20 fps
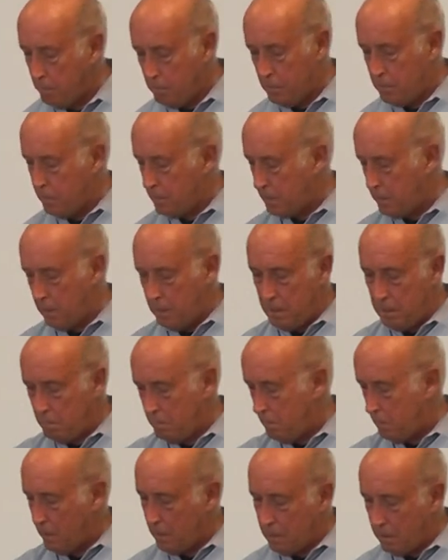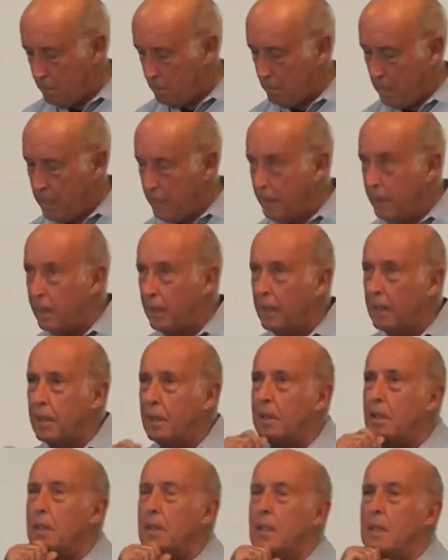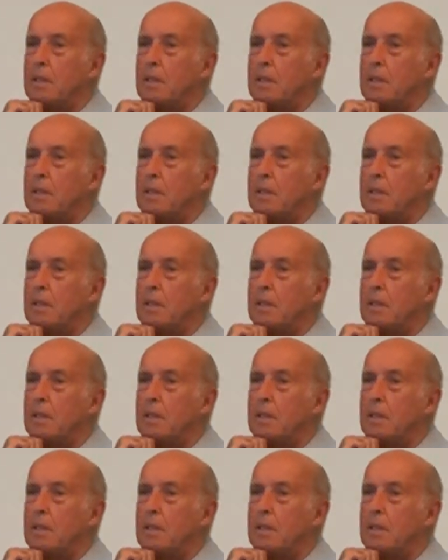you see him, you know, writing and